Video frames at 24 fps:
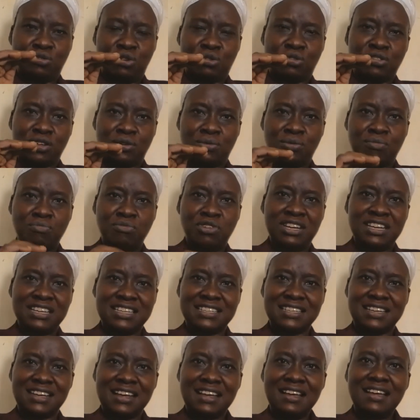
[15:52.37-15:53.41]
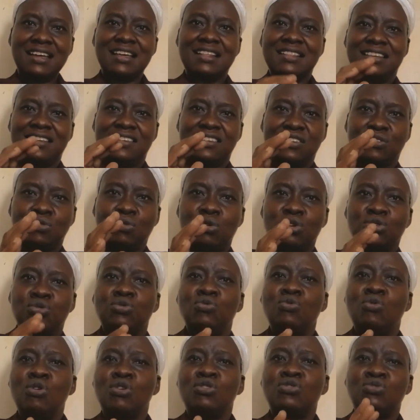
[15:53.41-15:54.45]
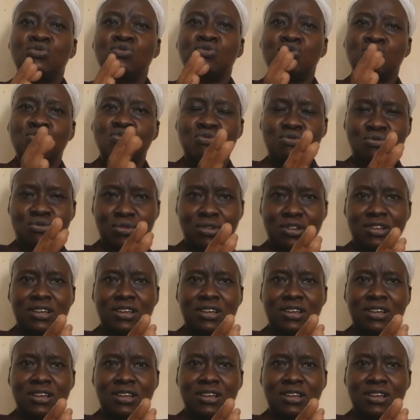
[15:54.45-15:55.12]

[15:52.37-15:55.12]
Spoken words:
to go to the community, this is what we want to do.